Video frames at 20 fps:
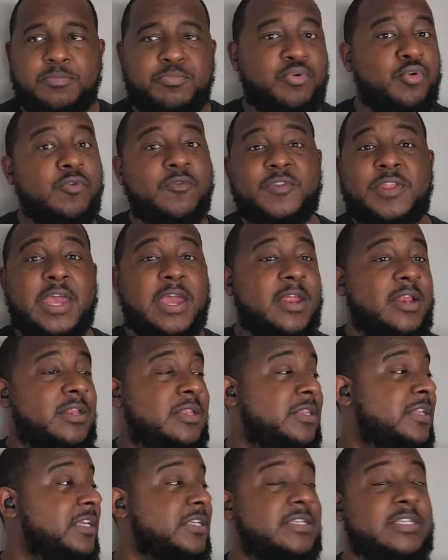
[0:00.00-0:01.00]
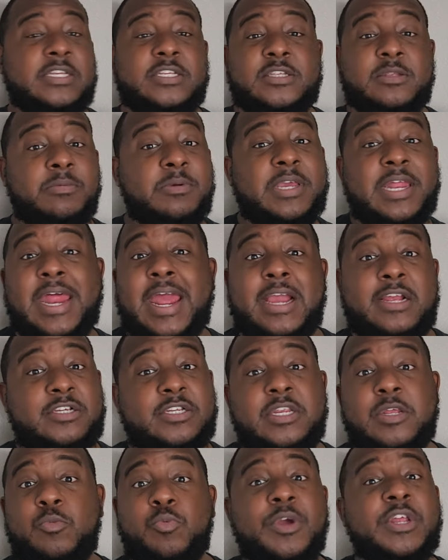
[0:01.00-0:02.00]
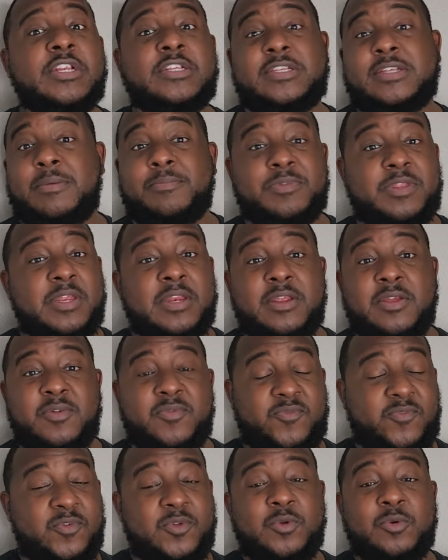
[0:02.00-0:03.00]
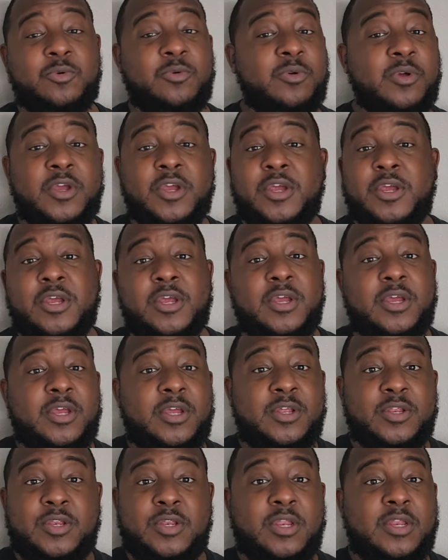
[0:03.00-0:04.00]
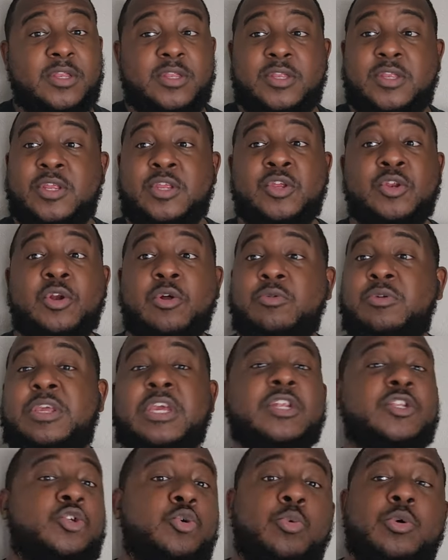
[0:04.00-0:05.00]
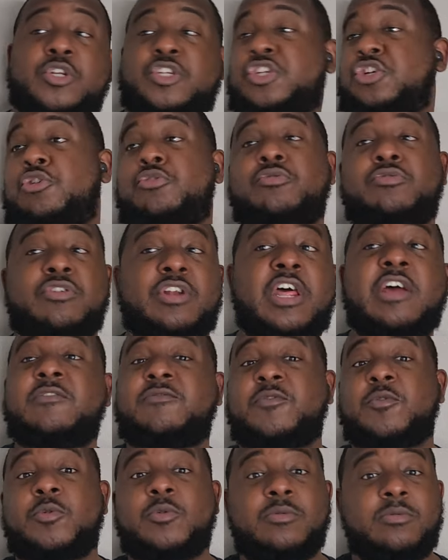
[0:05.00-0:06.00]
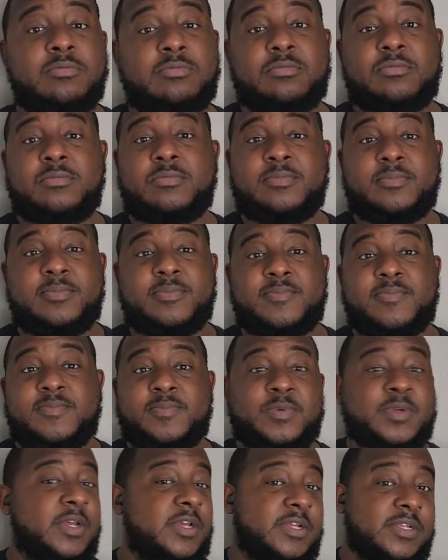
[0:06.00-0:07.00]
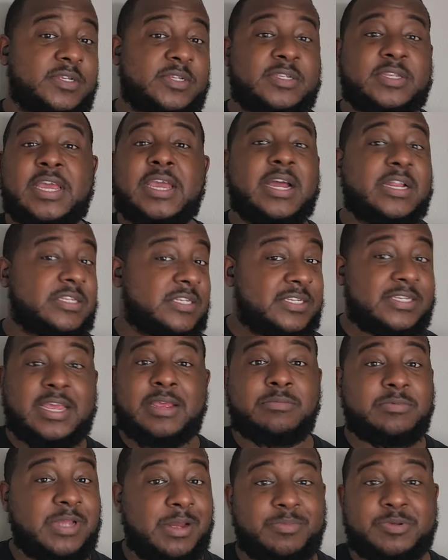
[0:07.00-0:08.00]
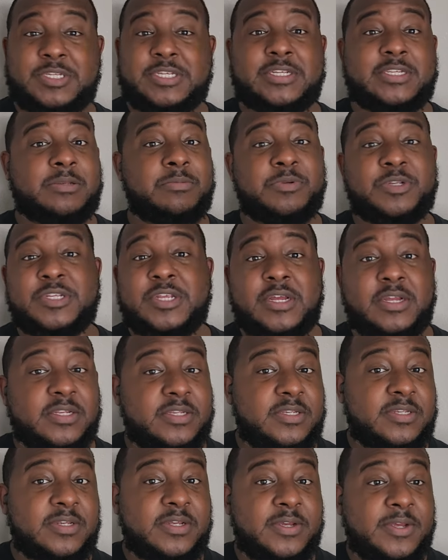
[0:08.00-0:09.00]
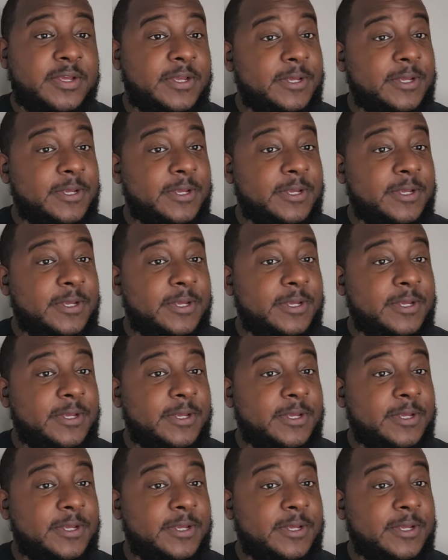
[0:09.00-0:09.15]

Prove that this system can actually win something if you, you know, get to a certain level. Because they got the same type of system as us.